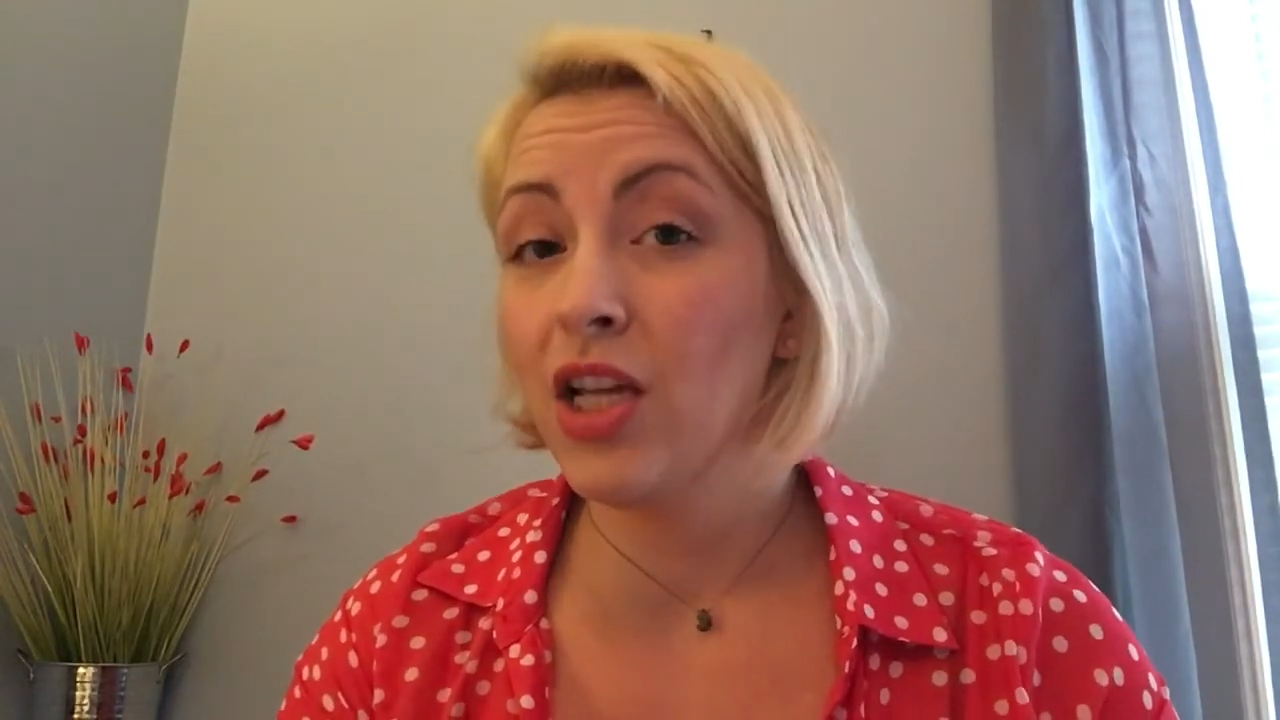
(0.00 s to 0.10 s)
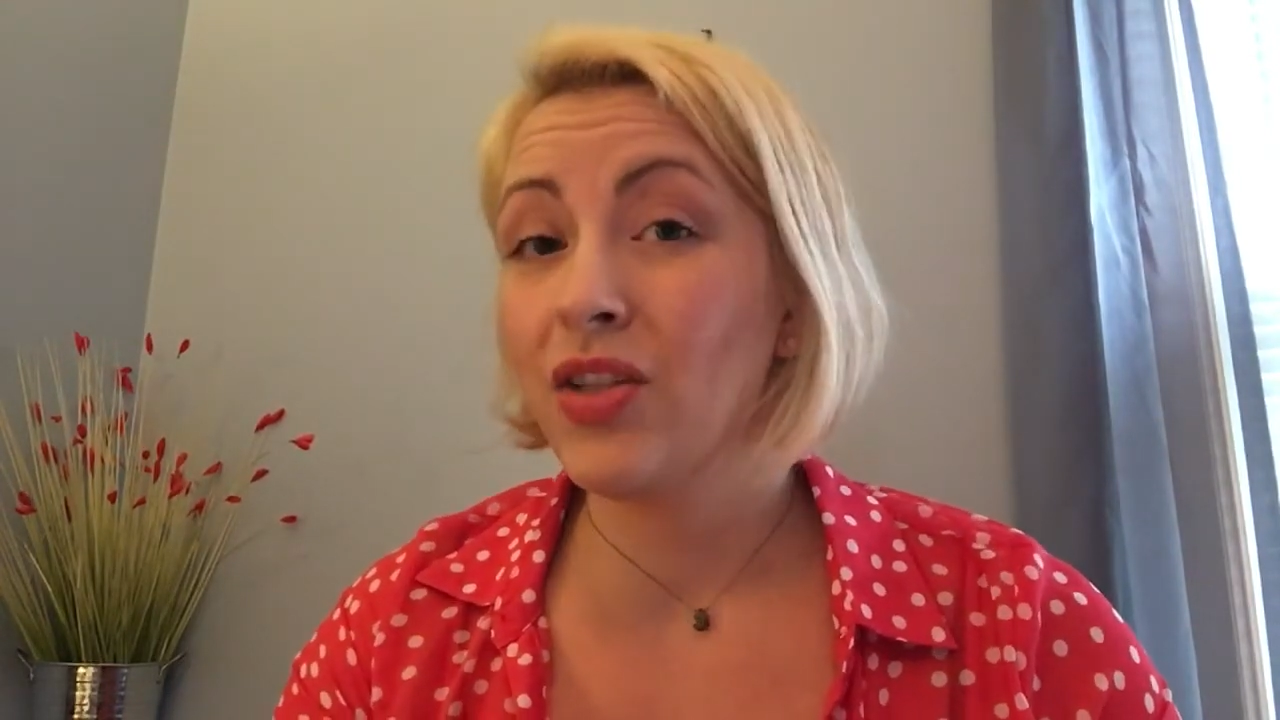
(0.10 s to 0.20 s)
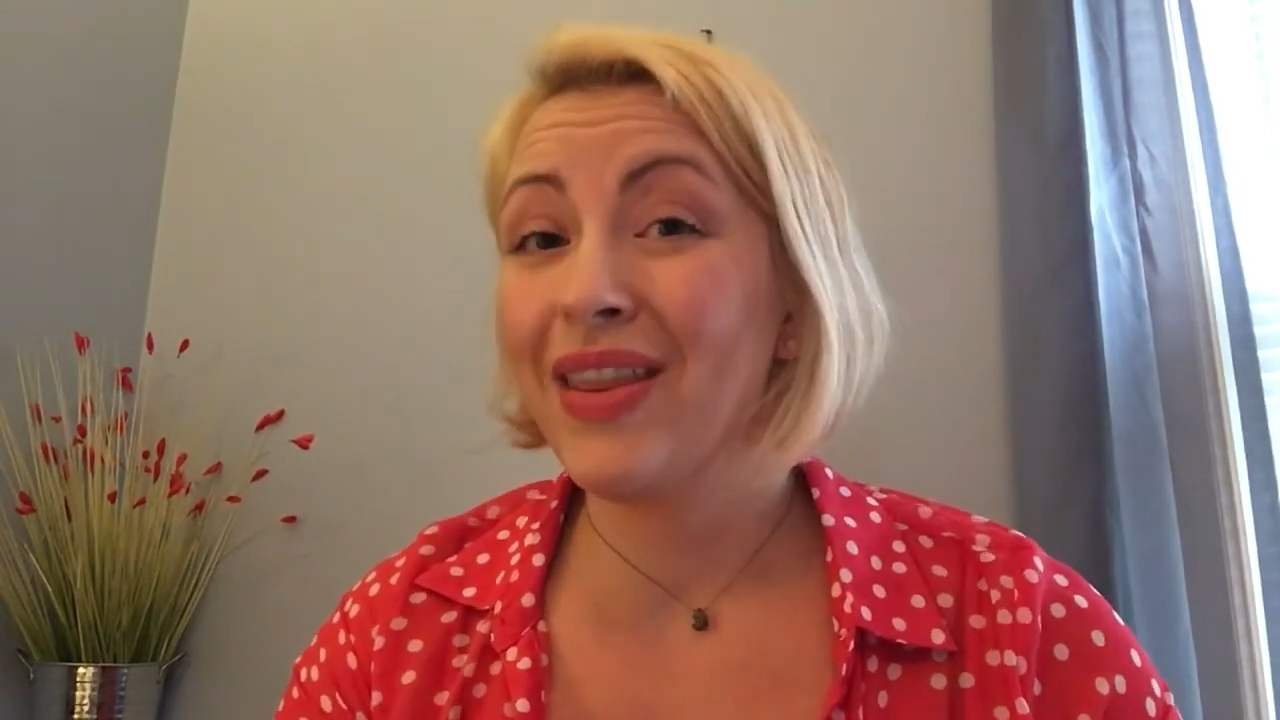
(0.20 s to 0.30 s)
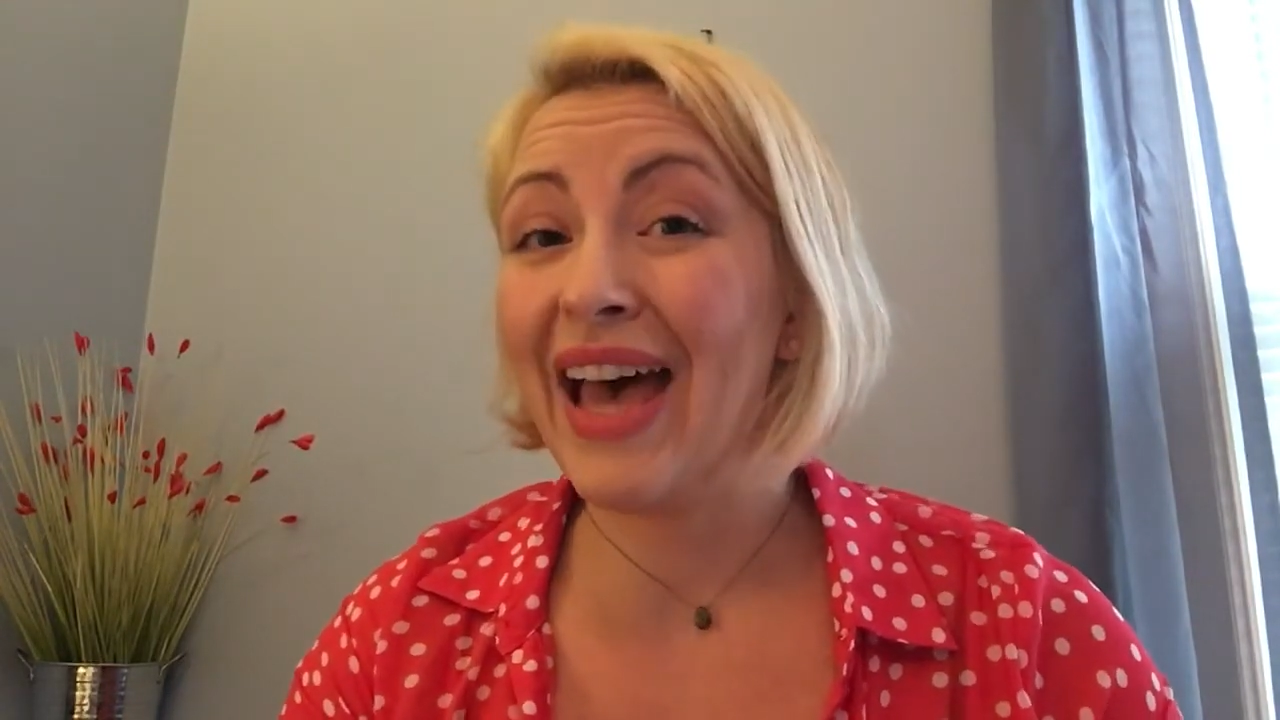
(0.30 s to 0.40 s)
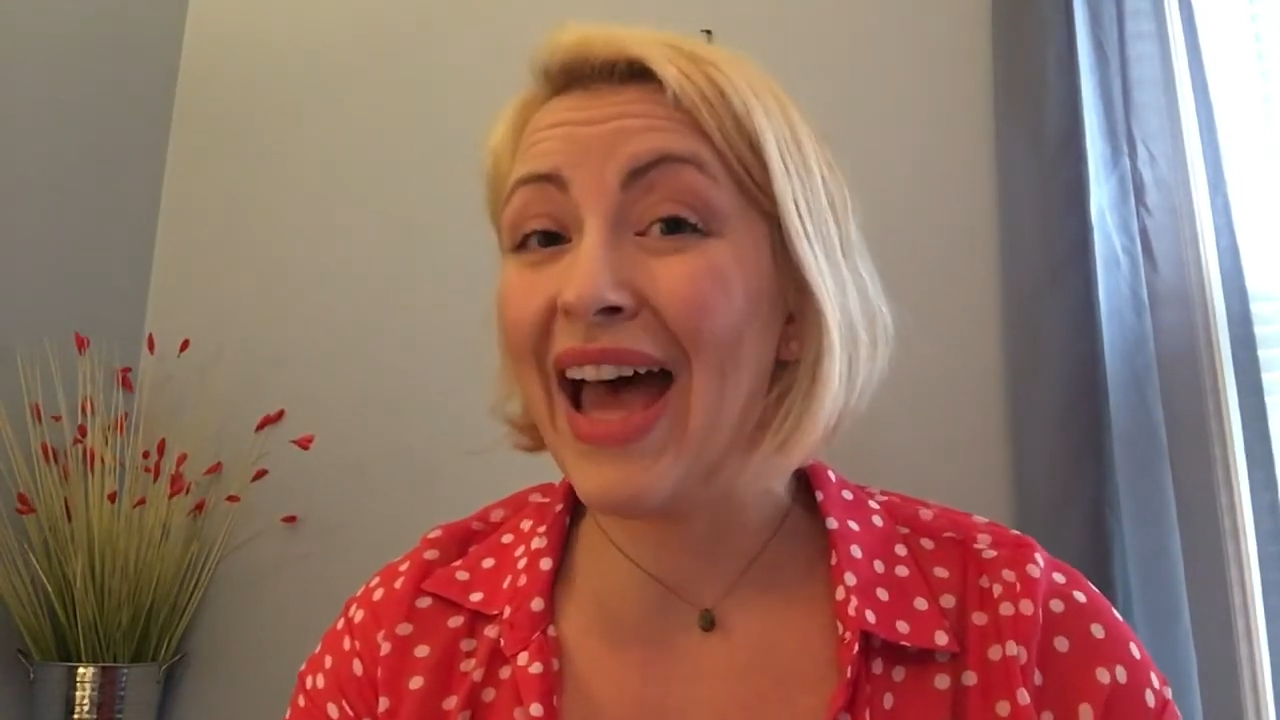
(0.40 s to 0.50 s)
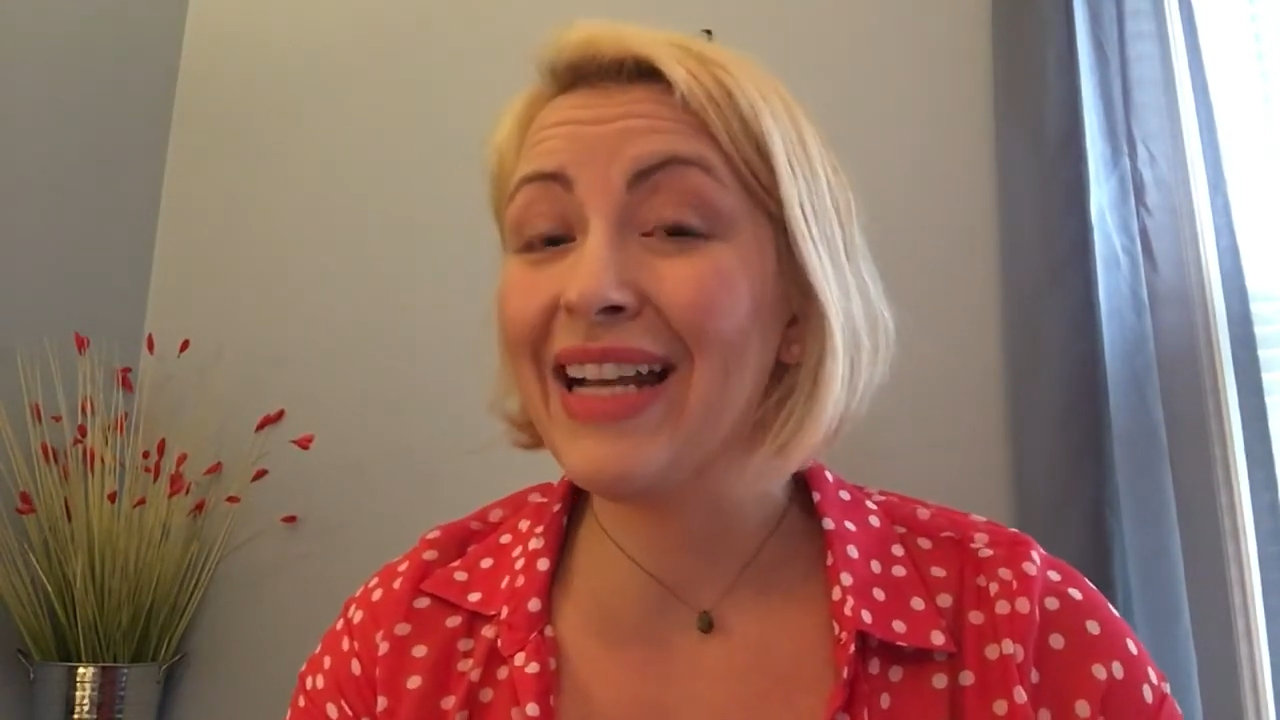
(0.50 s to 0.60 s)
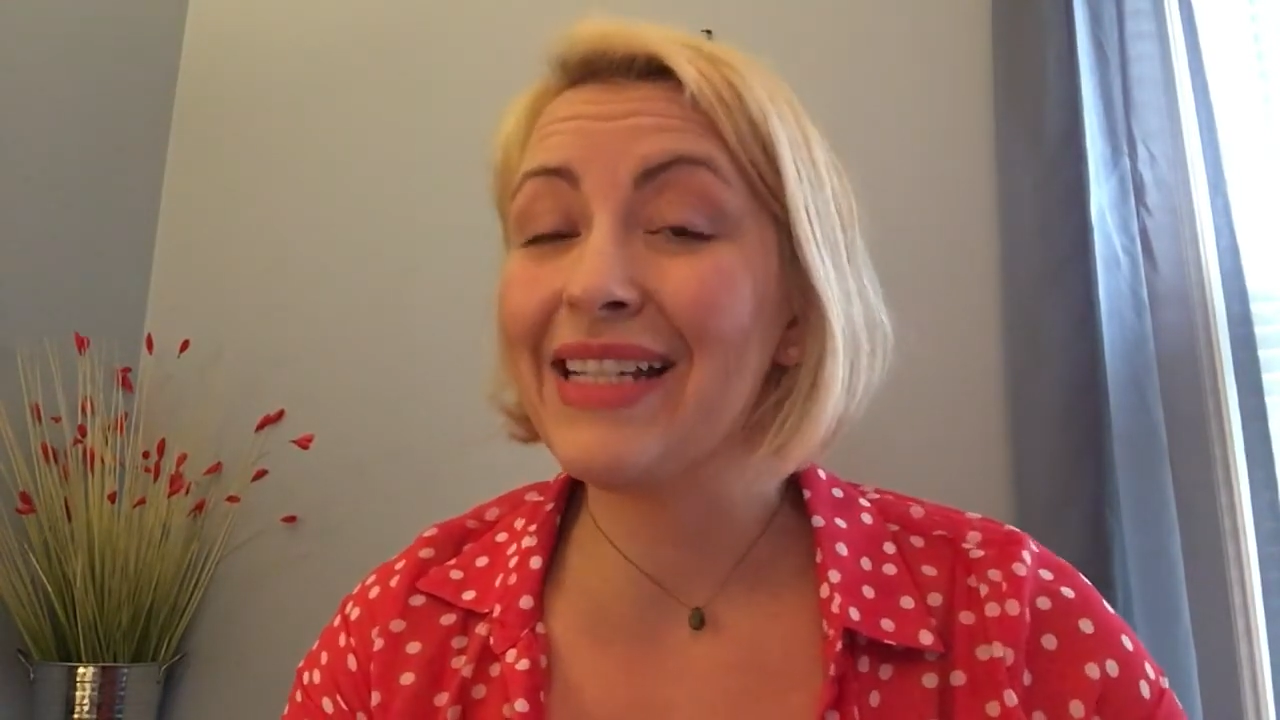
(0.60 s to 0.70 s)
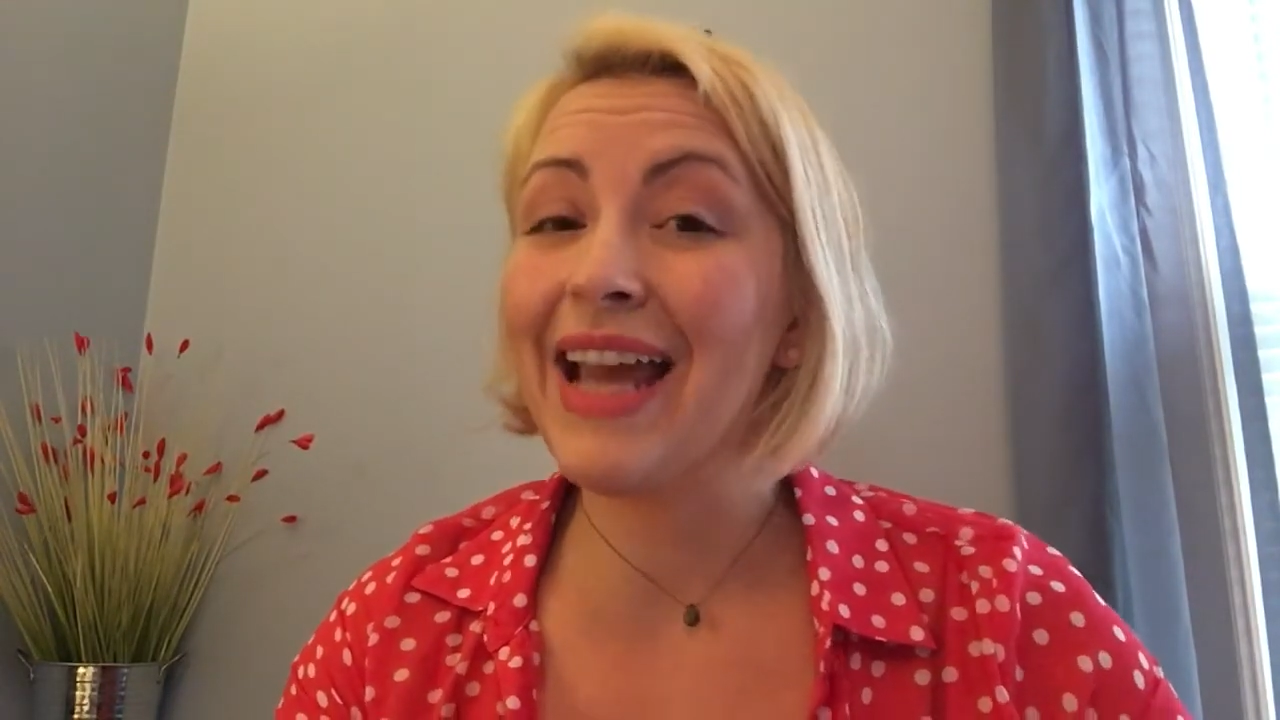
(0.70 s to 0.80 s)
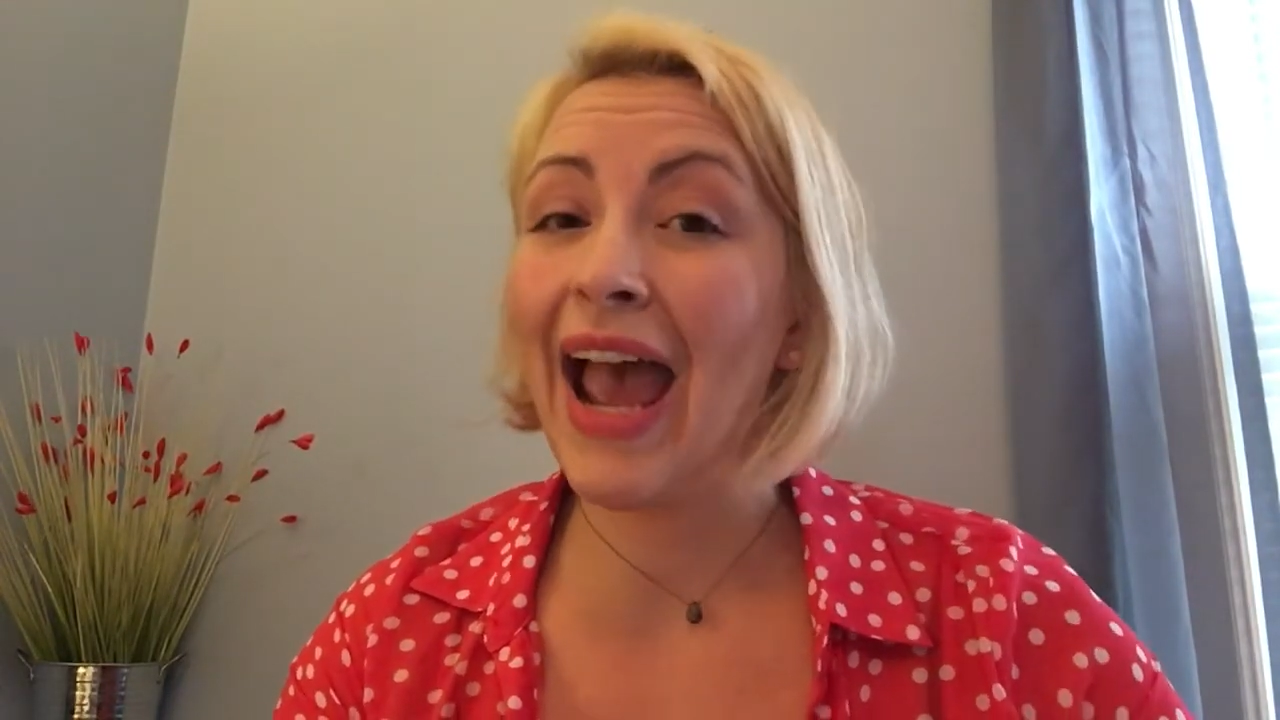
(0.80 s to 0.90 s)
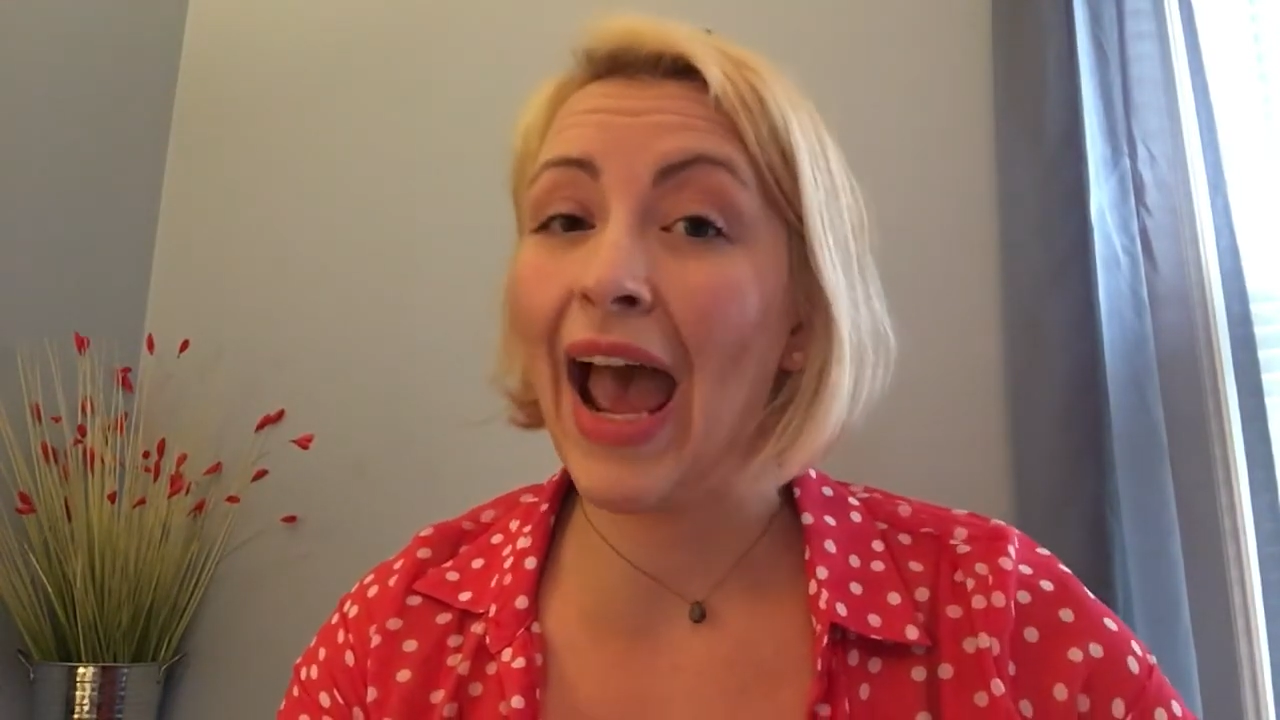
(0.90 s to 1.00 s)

So that is